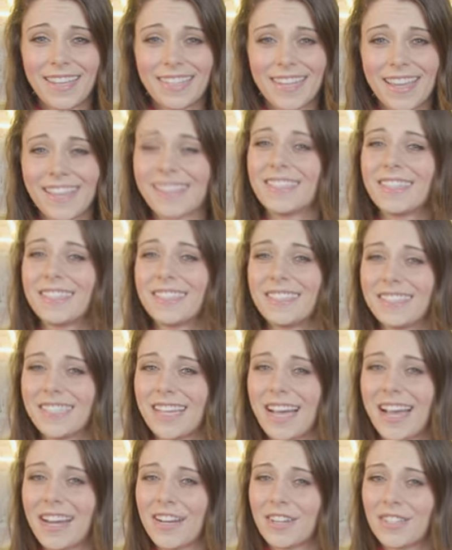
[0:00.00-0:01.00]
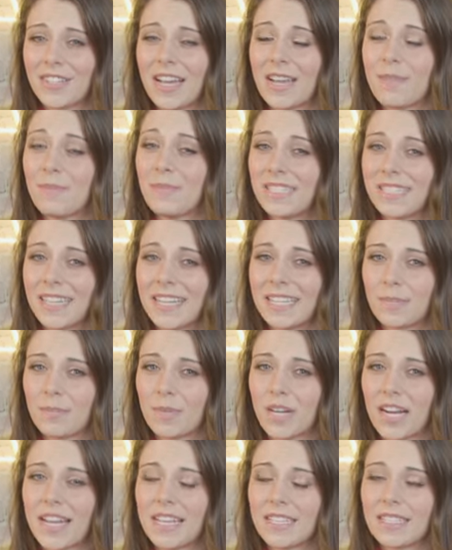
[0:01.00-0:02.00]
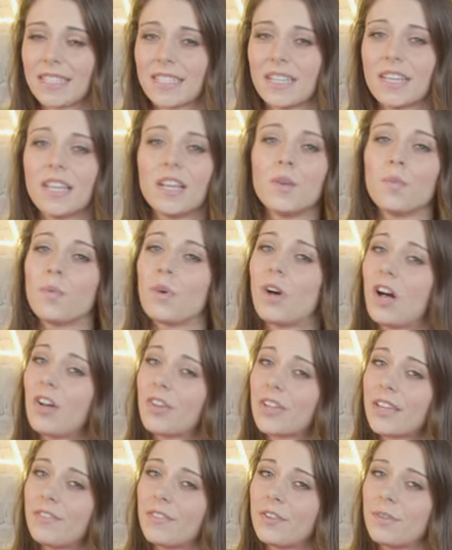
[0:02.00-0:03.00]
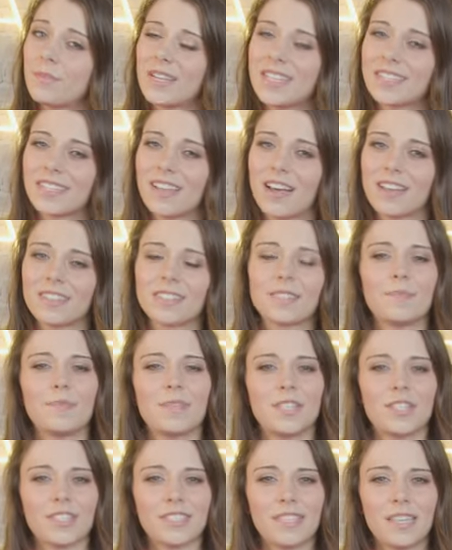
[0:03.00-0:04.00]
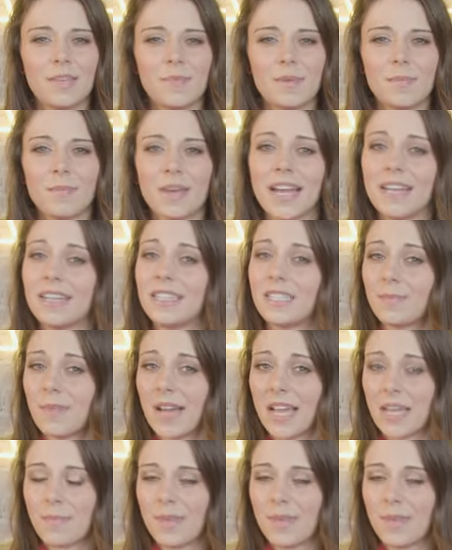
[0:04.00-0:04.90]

and neck this entire time besides price? Well, I'll give you my thoughts, but just keep in mind it's my